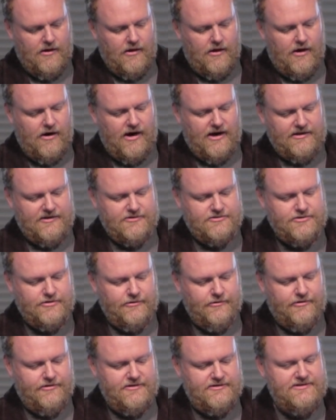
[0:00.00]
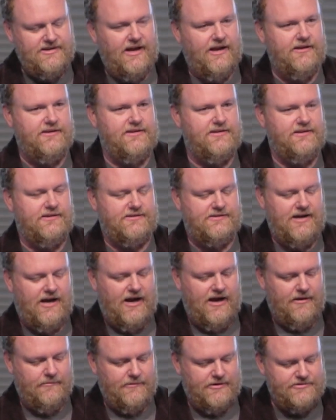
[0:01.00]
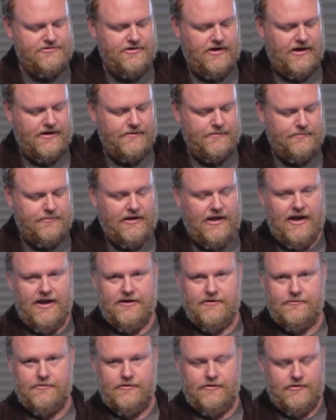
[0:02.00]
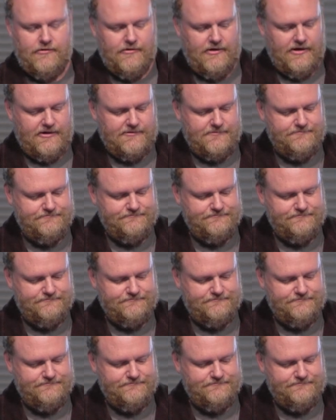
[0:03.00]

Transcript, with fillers: all right, the truth, the tent, and the time. Let's try to apply it real quick.